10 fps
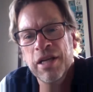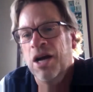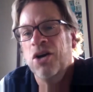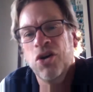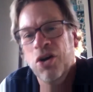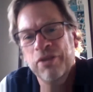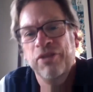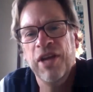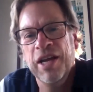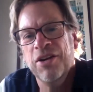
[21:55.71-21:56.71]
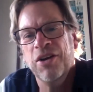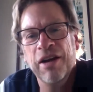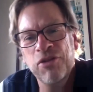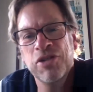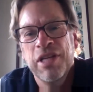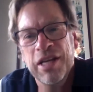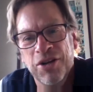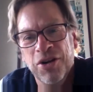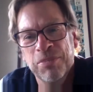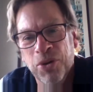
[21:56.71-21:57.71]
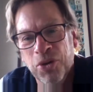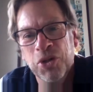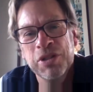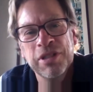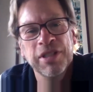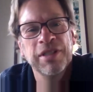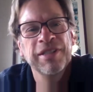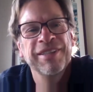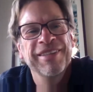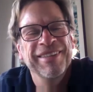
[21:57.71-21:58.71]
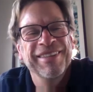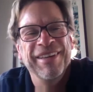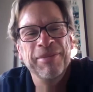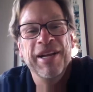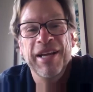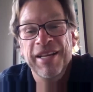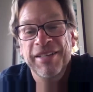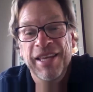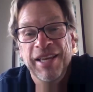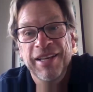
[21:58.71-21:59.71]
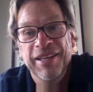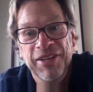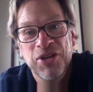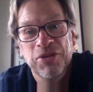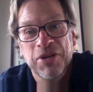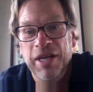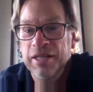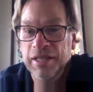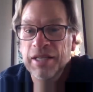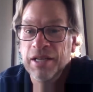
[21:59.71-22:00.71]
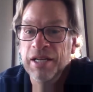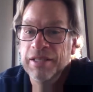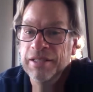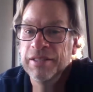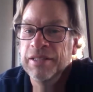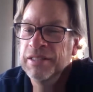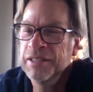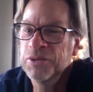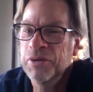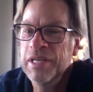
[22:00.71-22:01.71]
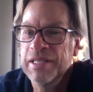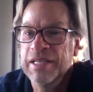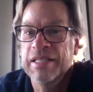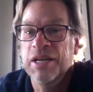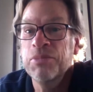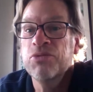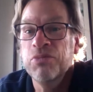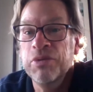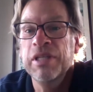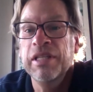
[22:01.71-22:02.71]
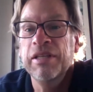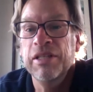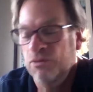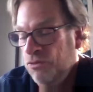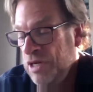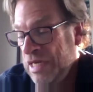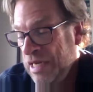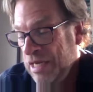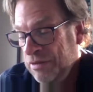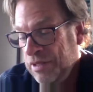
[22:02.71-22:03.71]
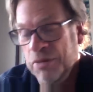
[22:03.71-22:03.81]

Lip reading: I'll call SAG. I'll have your SAG card pulled." I mean, I had to get, you know, it got a little crazy because I was really freaking out that I